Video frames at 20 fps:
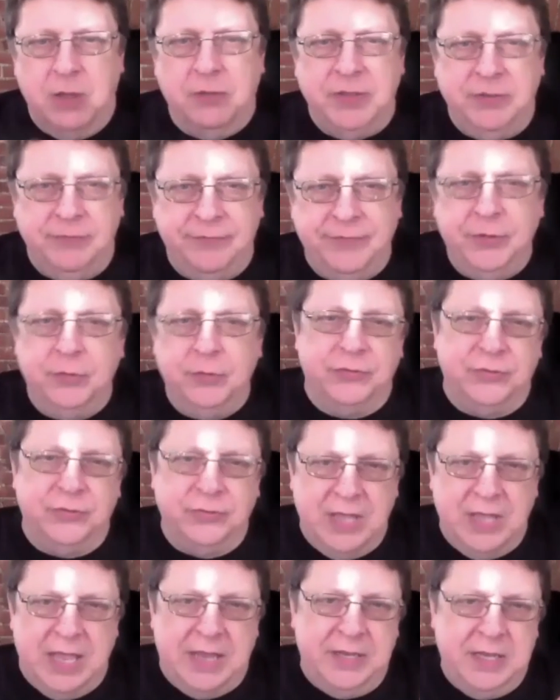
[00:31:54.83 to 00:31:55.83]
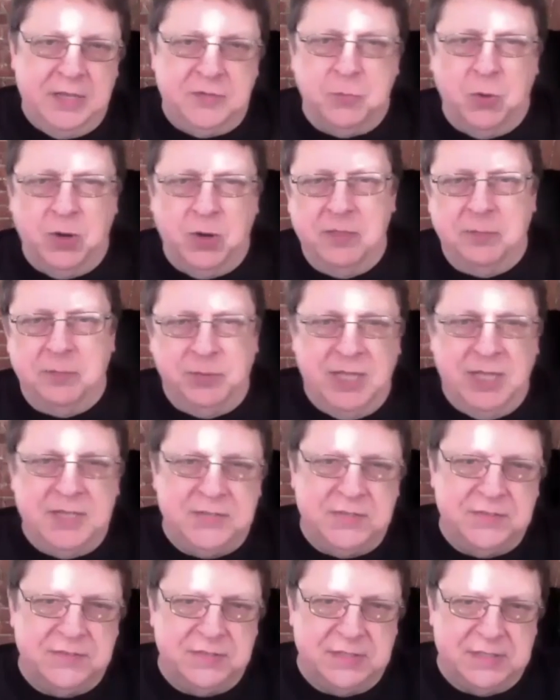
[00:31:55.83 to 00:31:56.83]
He feels, it's one of the
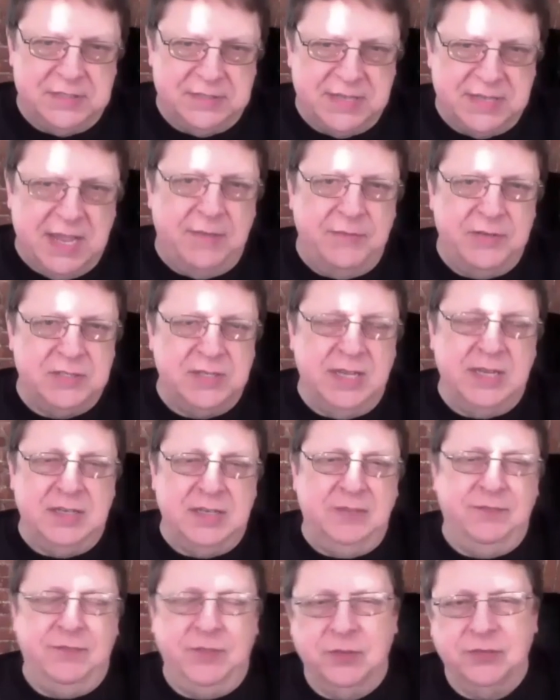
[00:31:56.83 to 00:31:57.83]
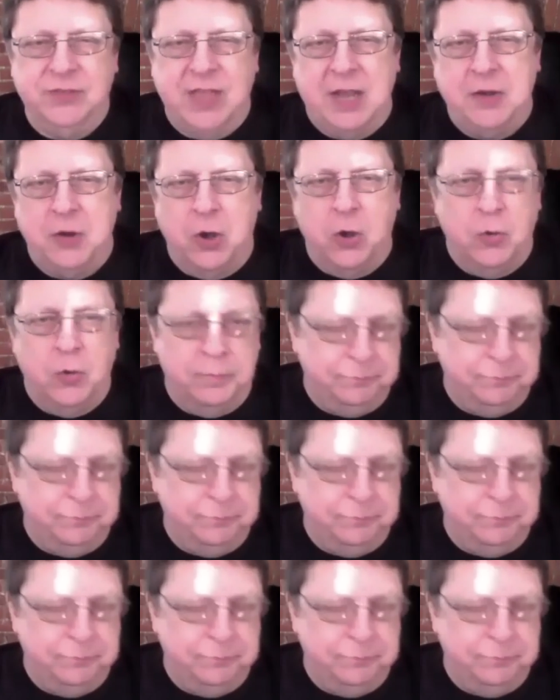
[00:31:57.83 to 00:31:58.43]
places in the Savage Land he feels at home.